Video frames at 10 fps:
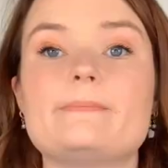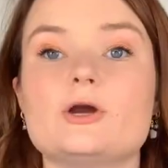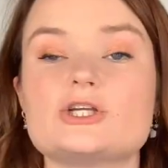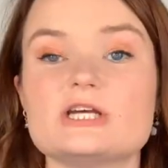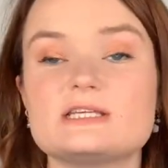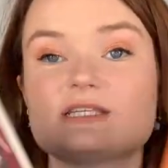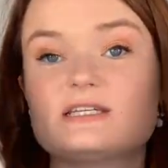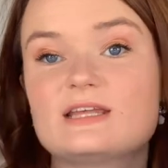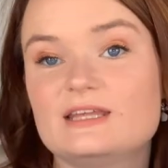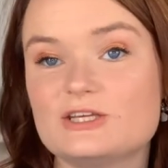
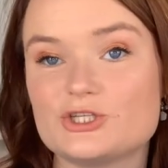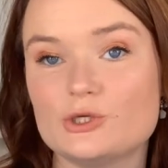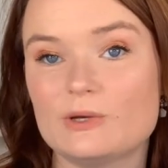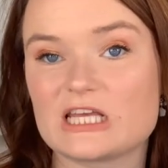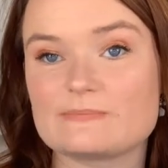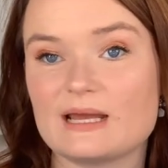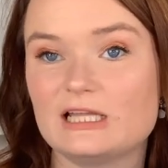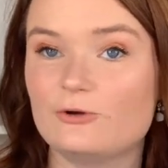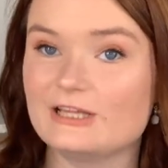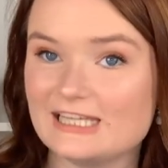purchased these two books by
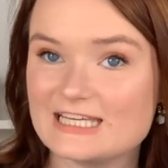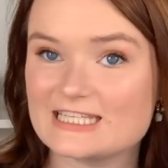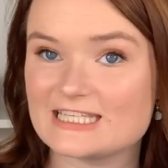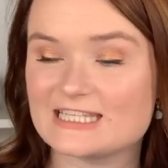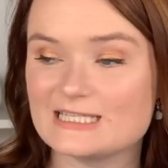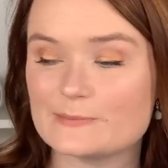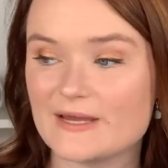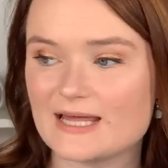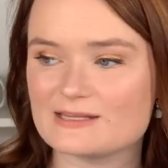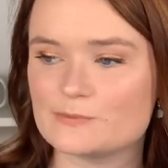Chloe Leese since my
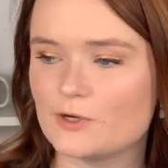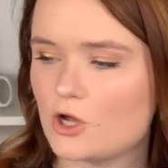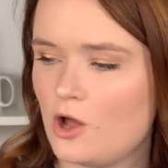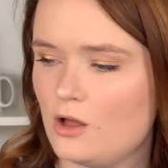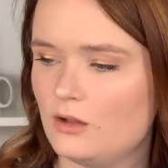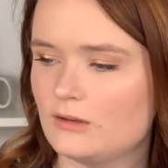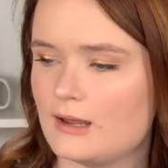last book haul,